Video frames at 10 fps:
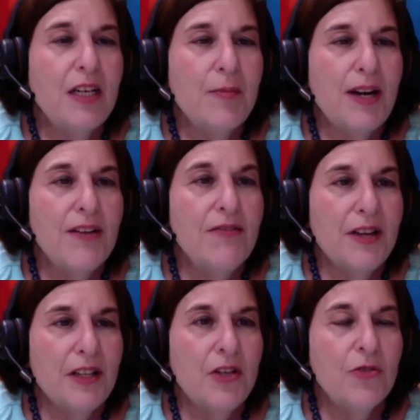uh, by a
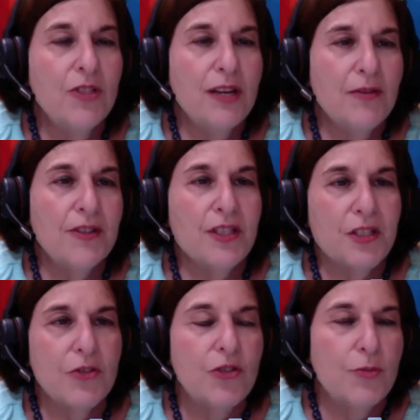fellow San
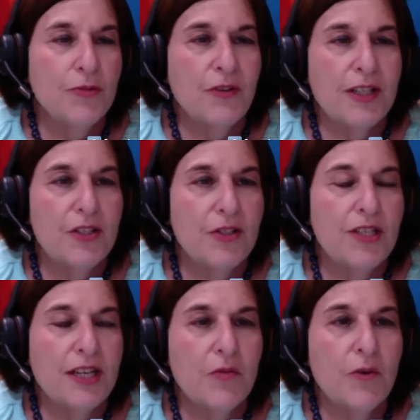Francisco supervisor,
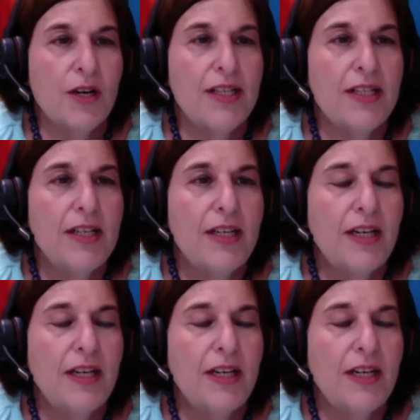Dan White,